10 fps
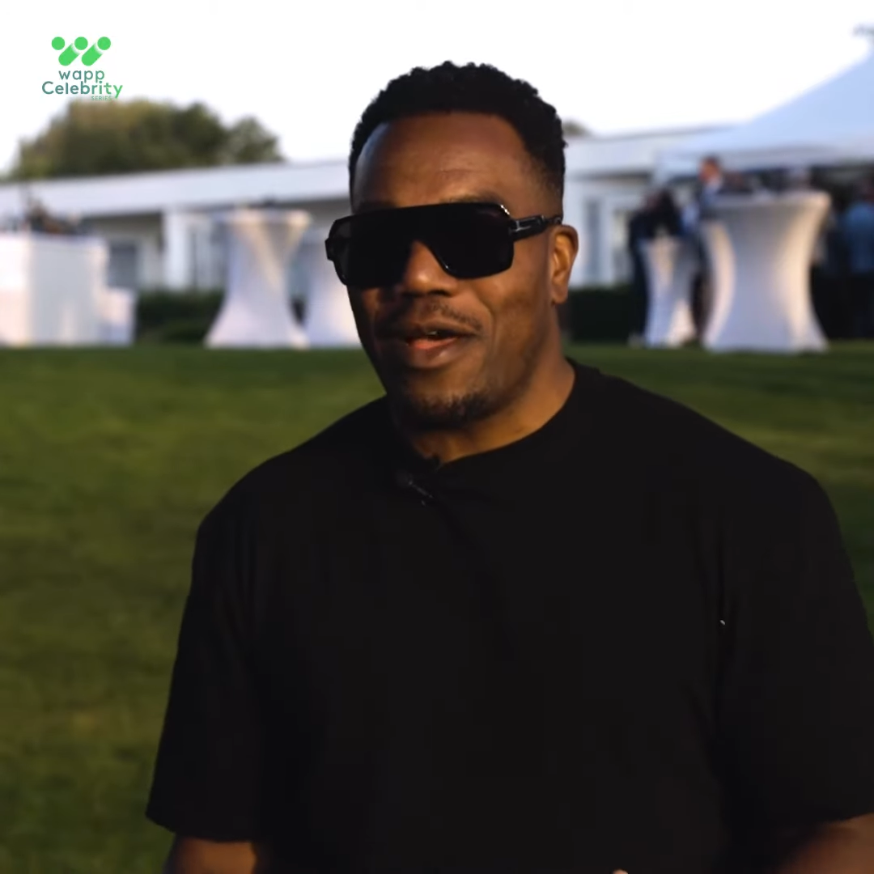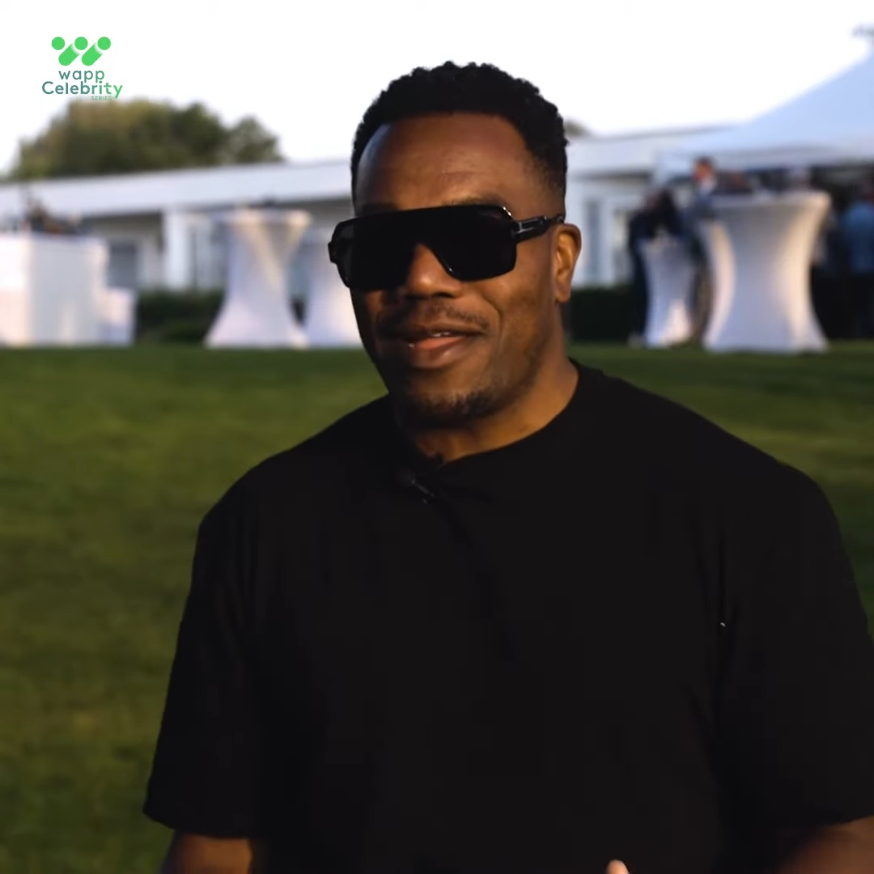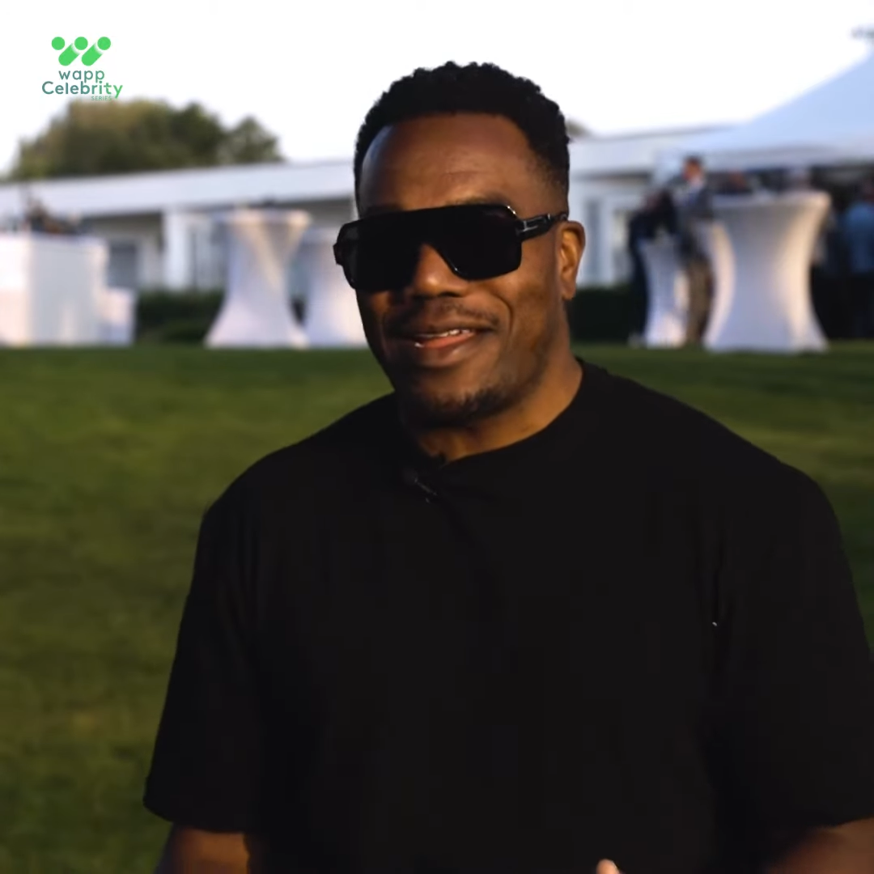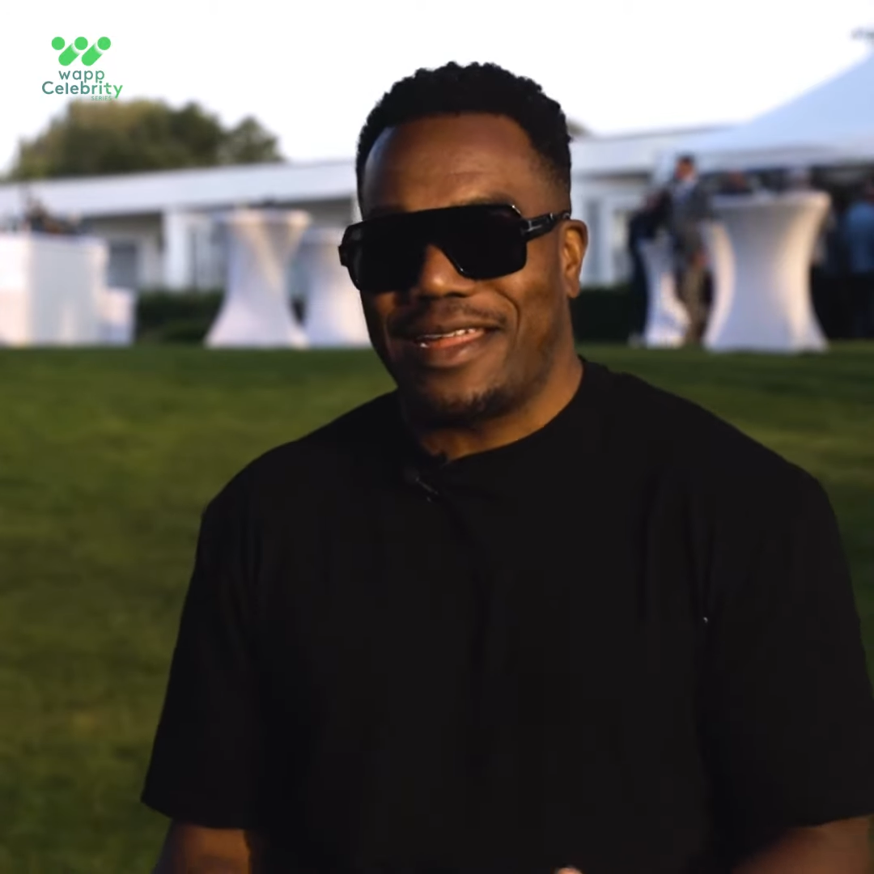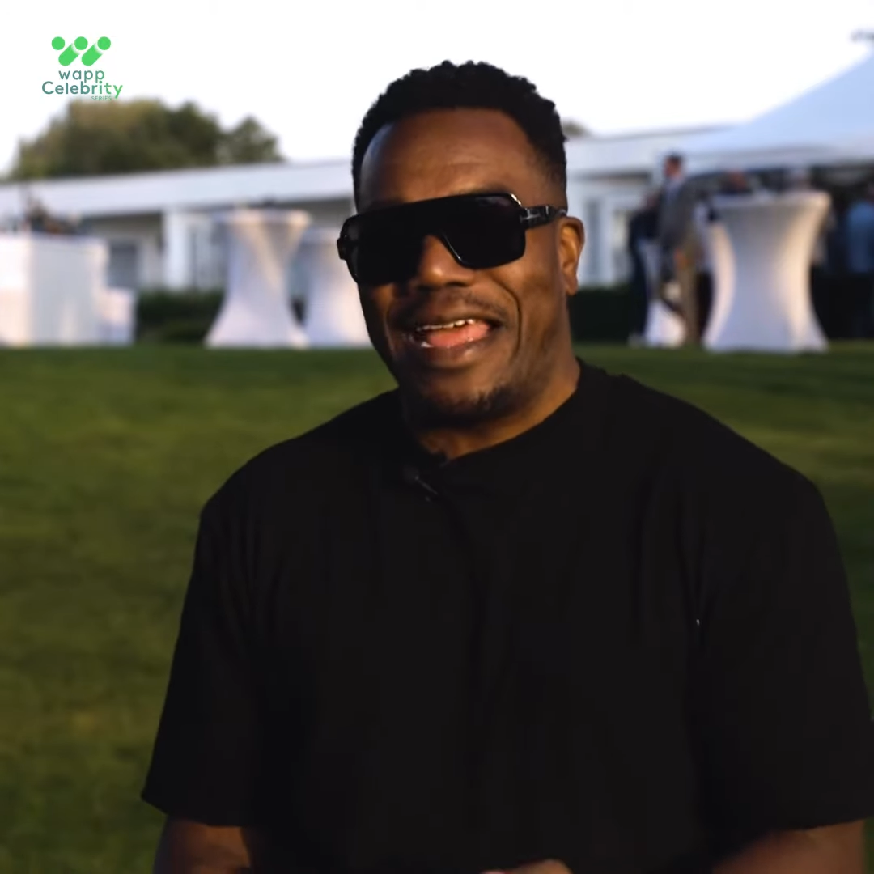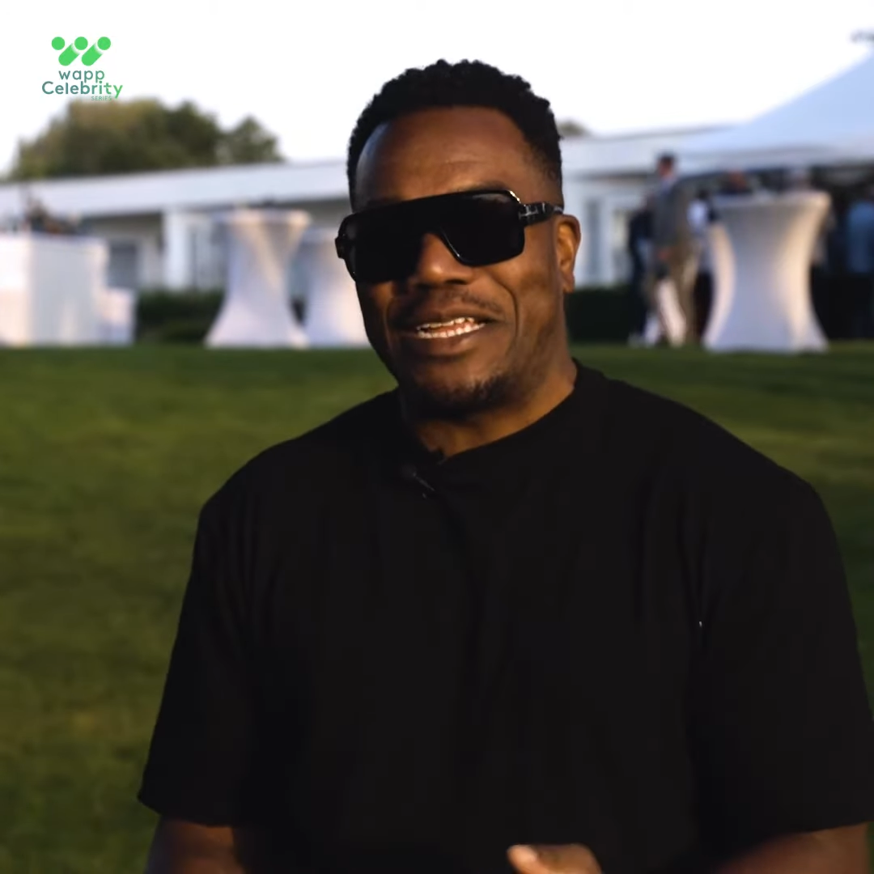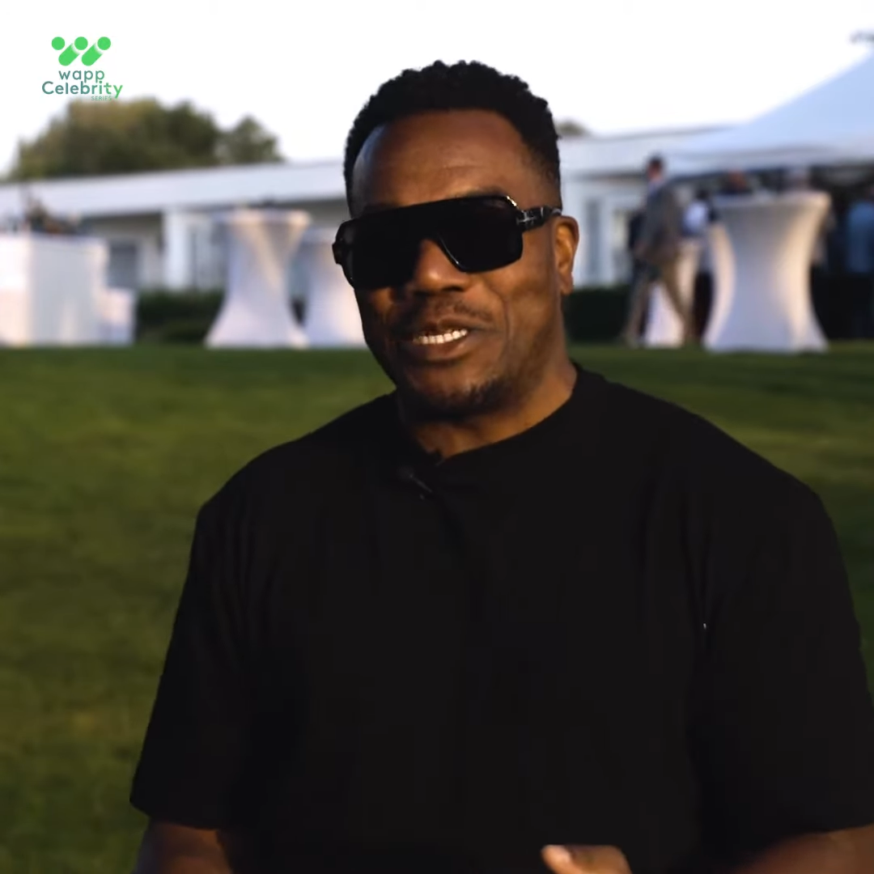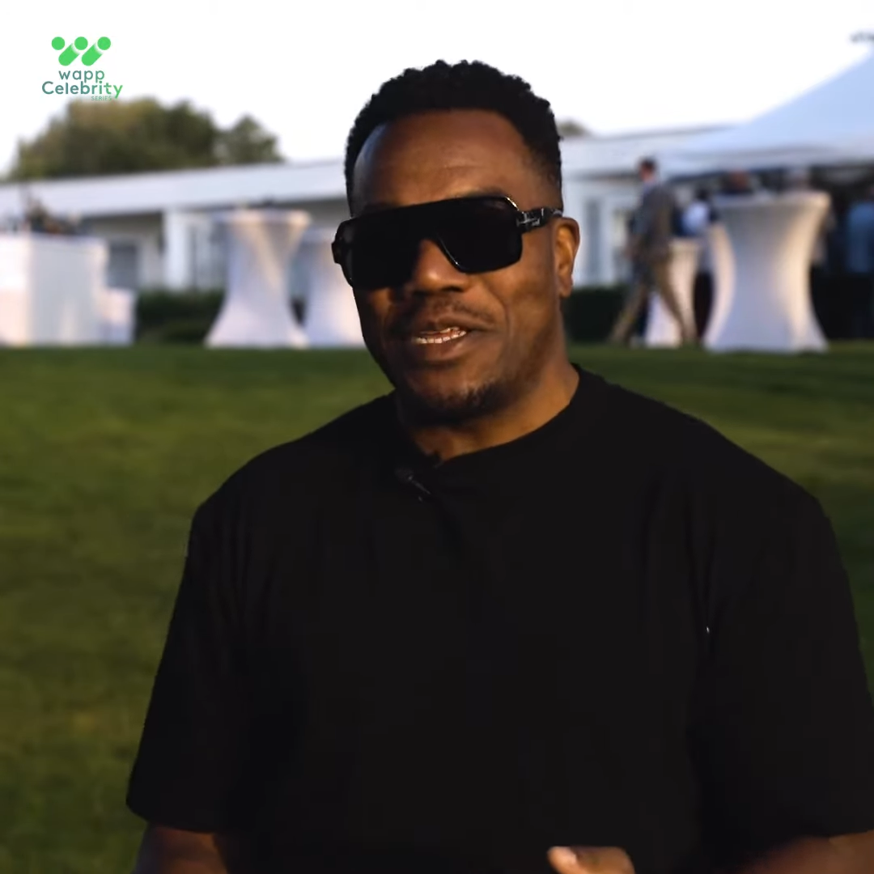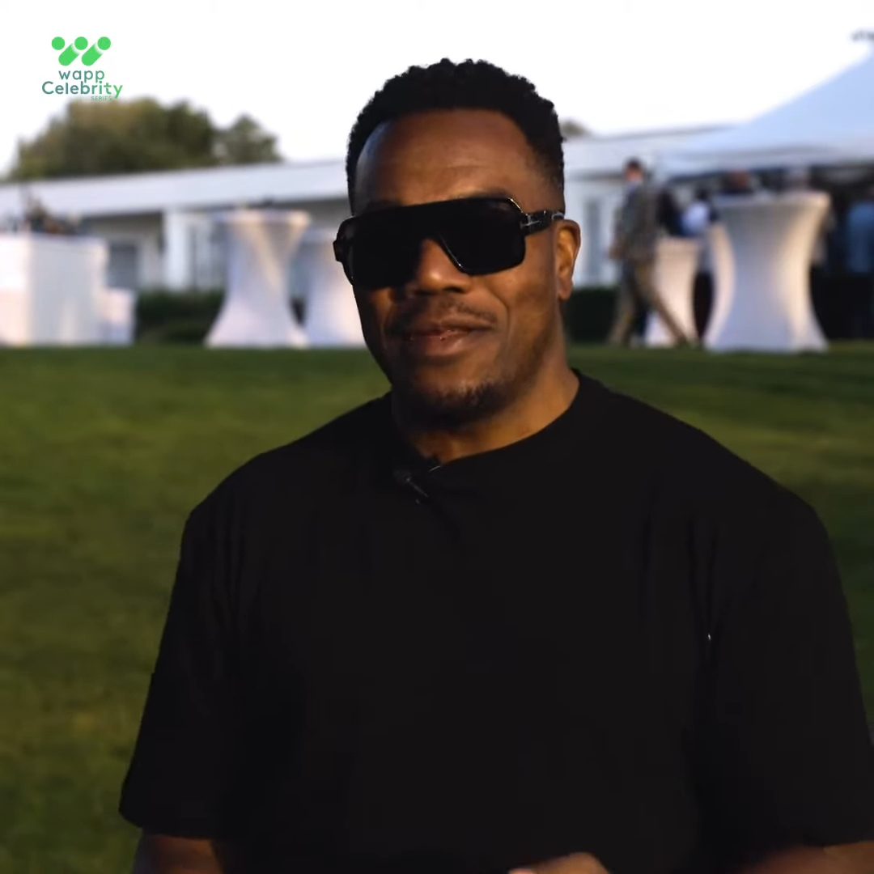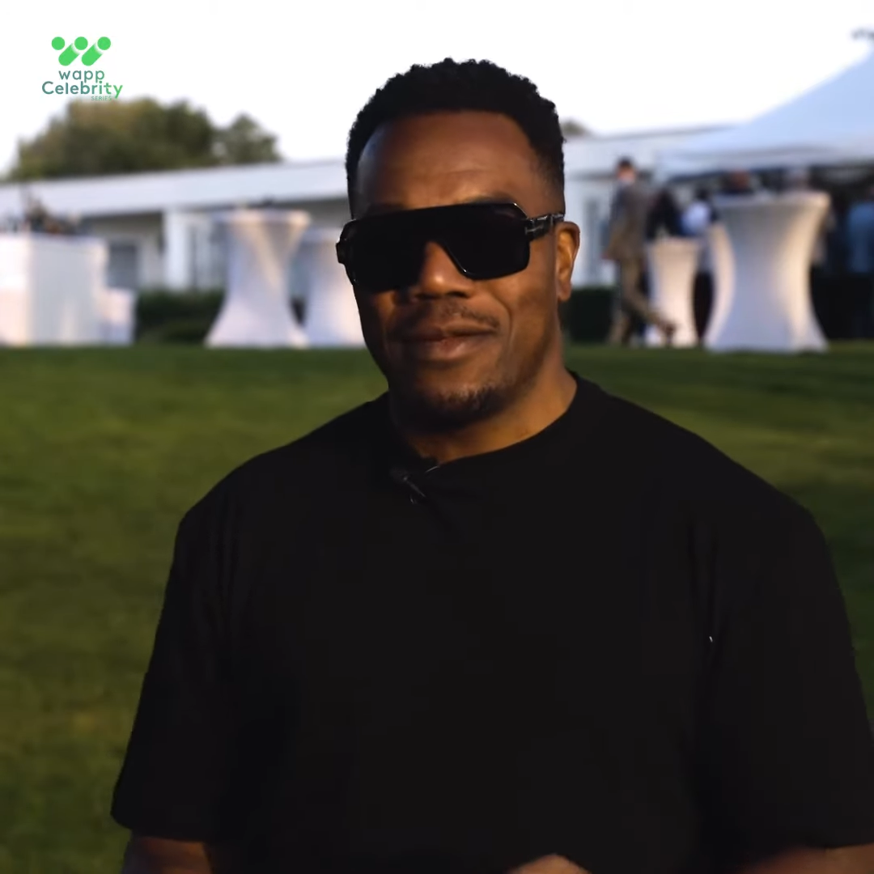like I can actually